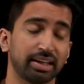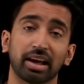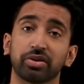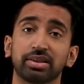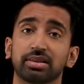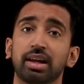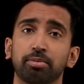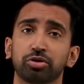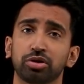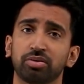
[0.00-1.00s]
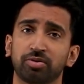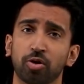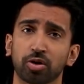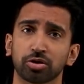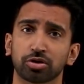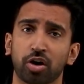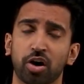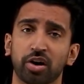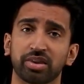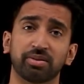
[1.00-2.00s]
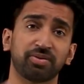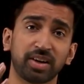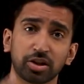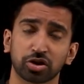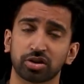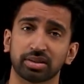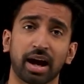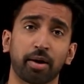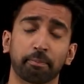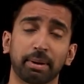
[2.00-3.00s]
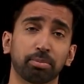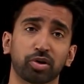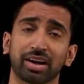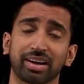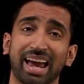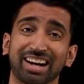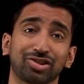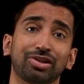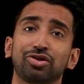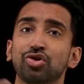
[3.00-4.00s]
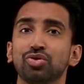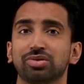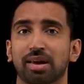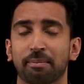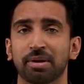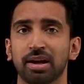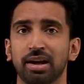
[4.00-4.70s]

Now, this enables you to focus on the features and how people are going to actually use them.